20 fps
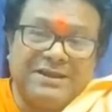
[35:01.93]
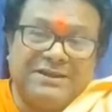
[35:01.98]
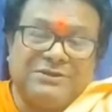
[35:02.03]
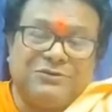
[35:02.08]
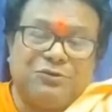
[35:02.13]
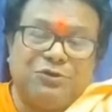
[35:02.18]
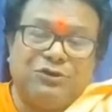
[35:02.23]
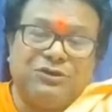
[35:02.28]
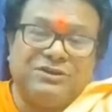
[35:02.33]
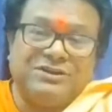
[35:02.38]

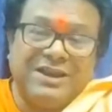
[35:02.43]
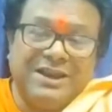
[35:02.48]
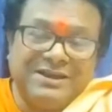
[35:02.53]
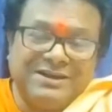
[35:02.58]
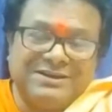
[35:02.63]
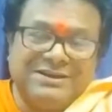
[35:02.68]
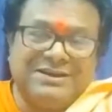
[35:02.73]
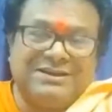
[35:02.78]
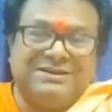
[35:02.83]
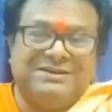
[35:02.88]

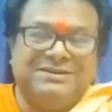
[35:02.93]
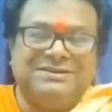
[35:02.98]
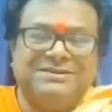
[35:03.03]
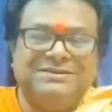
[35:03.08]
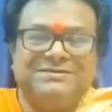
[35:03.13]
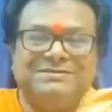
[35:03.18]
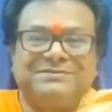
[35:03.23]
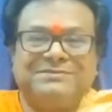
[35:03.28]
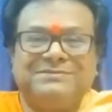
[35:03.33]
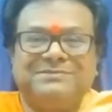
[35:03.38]
contented.
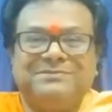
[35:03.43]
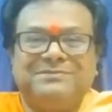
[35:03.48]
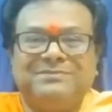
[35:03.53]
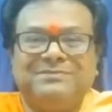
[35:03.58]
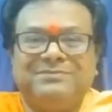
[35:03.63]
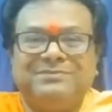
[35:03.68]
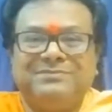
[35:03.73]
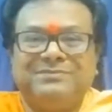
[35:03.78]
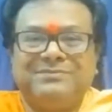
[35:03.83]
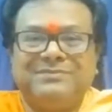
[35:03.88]

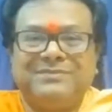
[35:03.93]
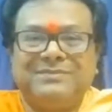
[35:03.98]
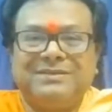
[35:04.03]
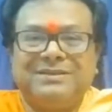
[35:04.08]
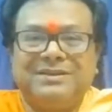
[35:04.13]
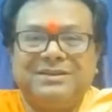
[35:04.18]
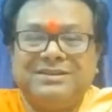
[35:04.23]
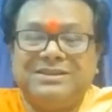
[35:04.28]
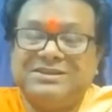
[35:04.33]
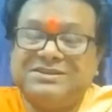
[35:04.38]

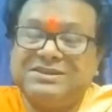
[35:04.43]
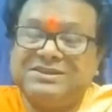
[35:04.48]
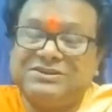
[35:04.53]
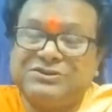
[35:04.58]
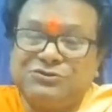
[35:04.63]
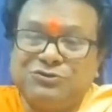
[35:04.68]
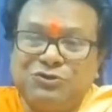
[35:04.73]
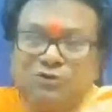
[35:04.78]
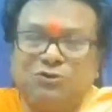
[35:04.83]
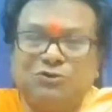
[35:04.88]
This is
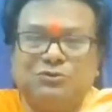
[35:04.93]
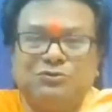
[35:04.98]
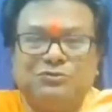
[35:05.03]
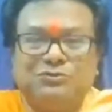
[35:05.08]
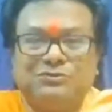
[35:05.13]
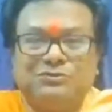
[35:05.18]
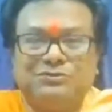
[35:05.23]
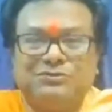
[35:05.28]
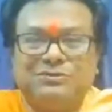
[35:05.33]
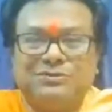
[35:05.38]
true.
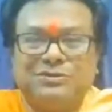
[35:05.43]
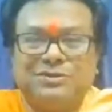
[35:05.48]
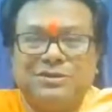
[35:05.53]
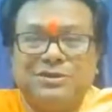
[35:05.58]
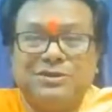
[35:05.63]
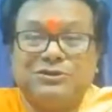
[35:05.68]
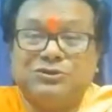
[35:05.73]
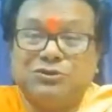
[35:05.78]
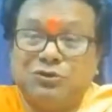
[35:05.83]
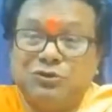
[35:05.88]

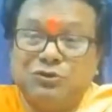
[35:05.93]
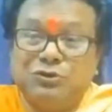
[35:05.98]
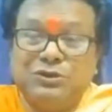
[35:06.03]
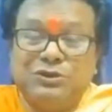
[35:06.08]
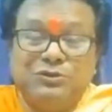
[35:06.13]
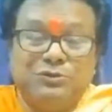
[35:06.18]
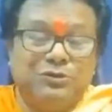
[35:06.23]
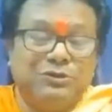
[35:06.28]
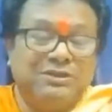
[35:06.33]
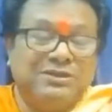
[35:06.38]
So
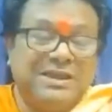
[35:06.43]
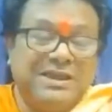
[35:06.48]
there is